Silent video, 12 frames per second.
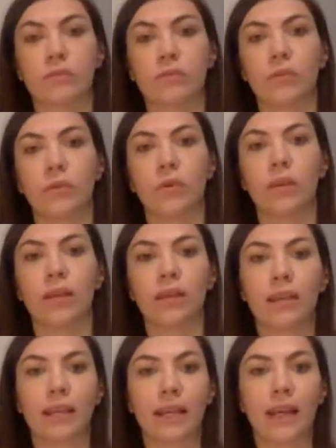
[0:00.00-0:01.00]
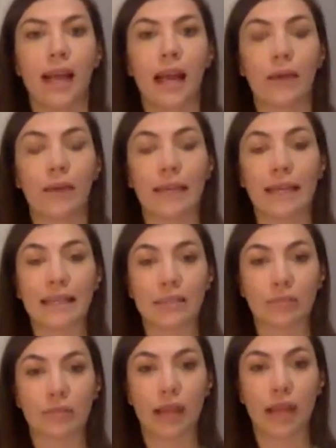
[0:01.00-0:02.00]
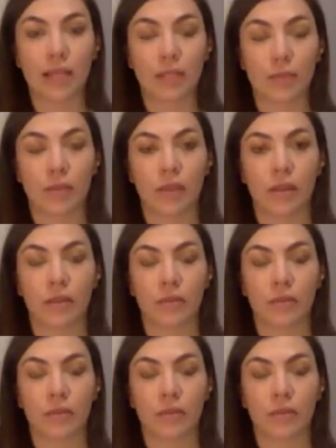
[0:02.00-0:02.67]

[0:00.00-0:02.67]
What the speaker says: for how we interact with other